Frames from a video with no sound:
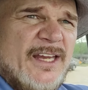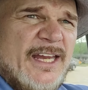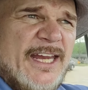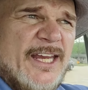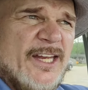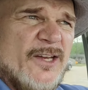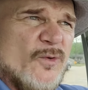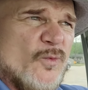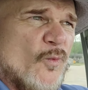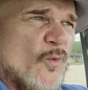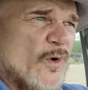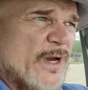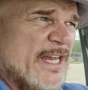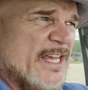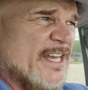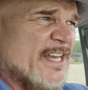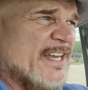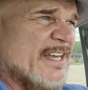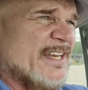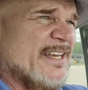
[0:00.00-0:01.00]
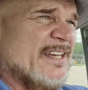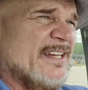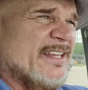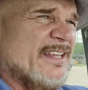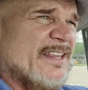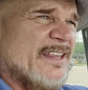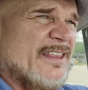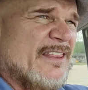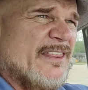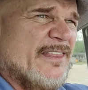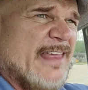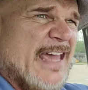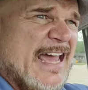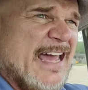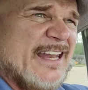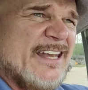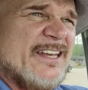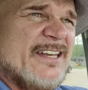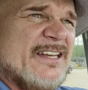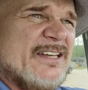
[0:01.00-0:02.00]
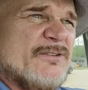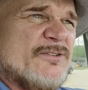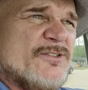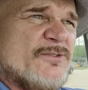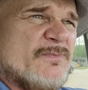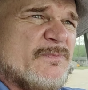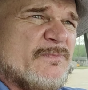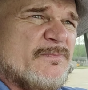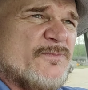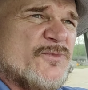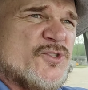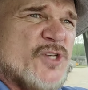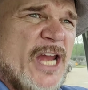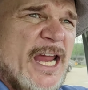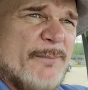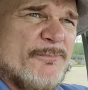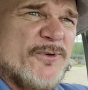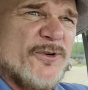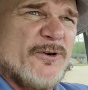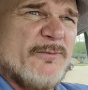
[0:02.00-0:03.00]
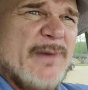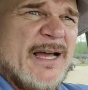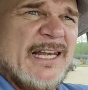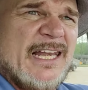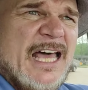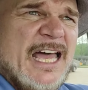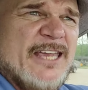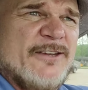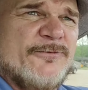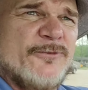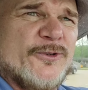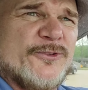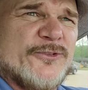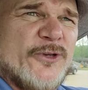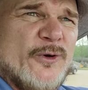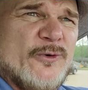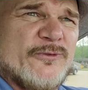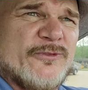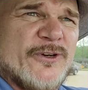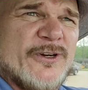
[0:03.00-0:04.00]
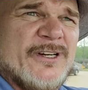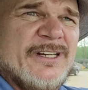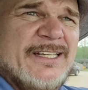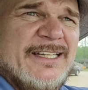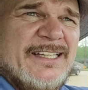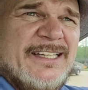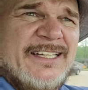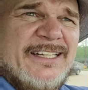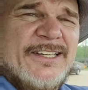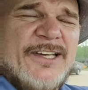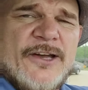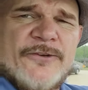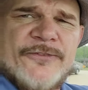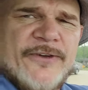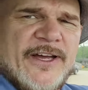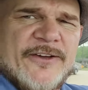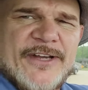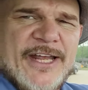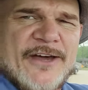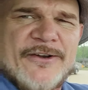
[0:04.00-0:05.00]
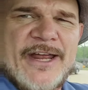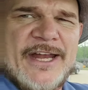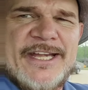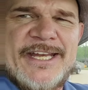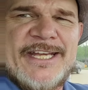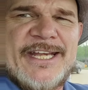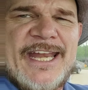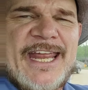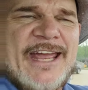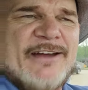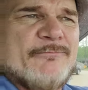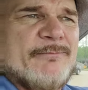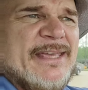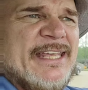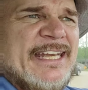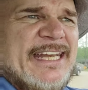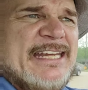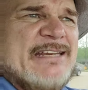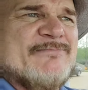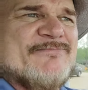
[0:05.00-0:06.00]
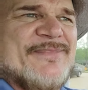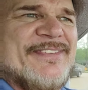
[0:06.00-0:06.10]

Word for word: And when that chapter of my life was over, I found out I didn't have many.